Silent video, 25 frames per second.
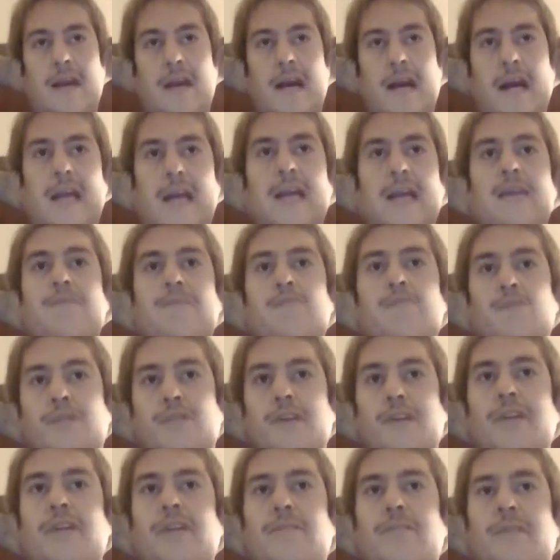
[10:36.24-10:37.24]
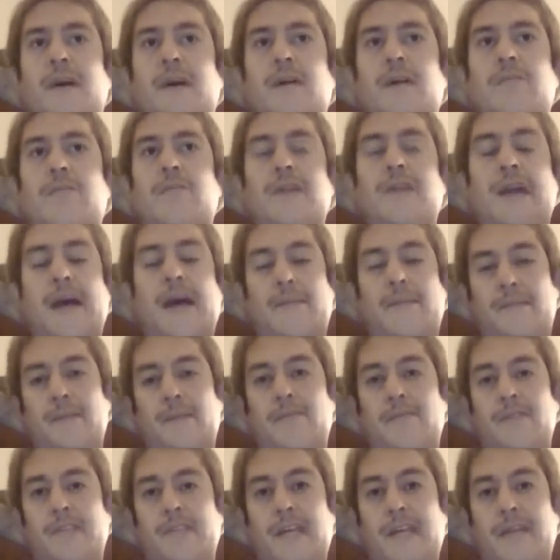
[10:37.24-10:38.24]
I am worried about what's
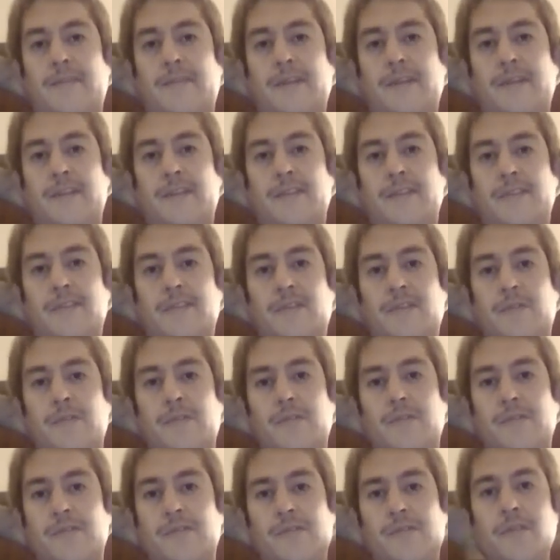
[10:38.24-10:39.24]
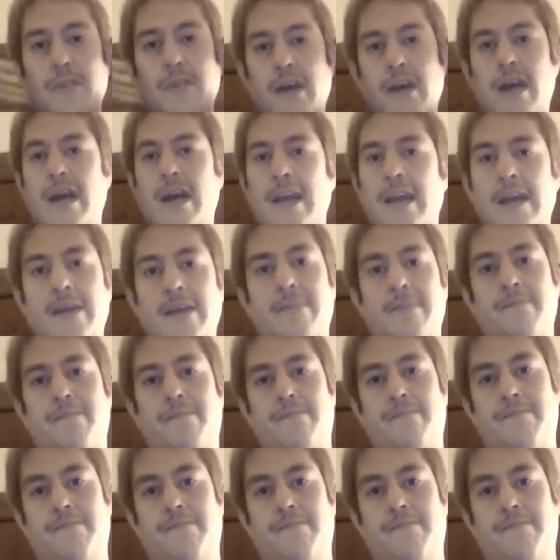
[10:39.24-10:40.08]
happening with Star Wars. I am.